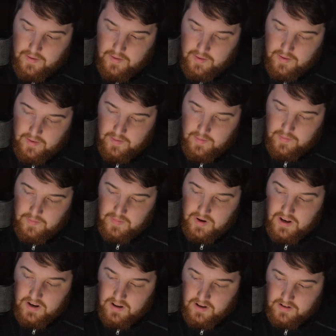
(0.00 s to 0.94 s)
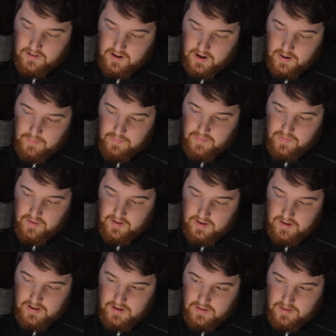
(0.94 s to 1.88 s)
media type,
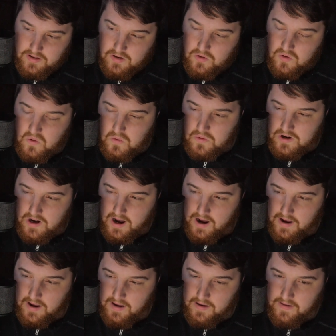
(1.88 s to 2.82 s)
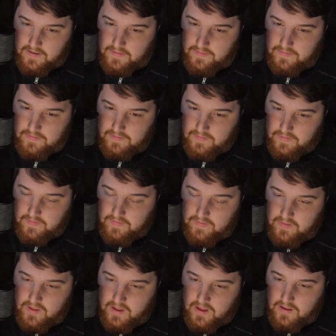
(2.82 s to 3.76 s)
the cool guy,
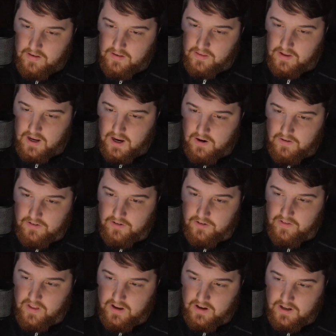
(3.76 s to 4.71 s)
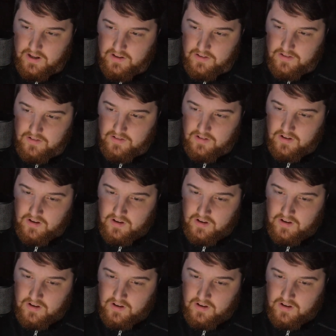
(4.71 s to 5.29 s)
that the character that gets